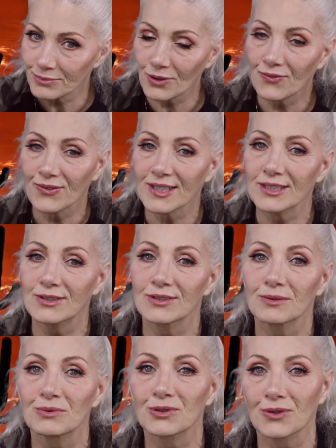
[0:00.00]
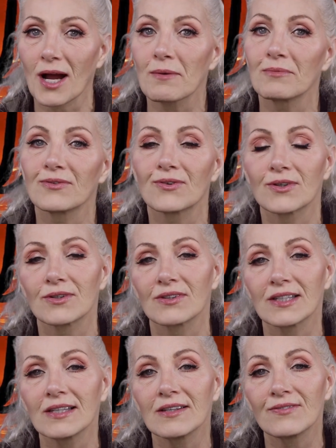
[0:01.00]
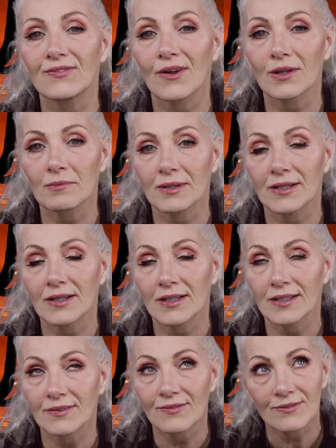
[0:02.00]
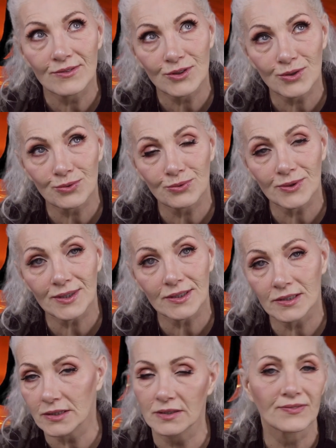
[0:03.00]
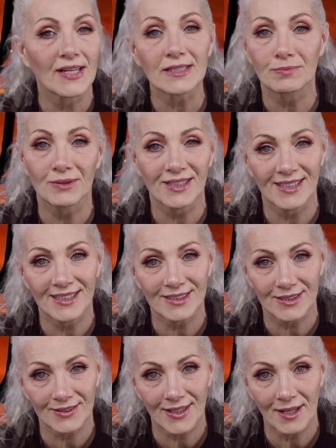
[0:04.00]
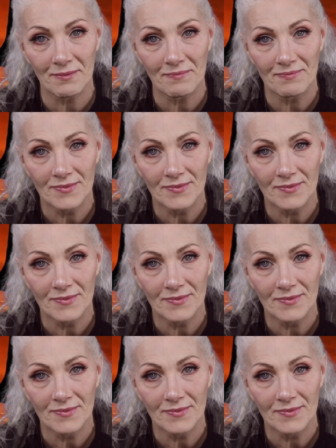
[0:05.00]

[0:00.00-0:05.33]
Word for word: Don't forget to subscribe before you leave. Follow me on Twitter, Facebook, and Instagram.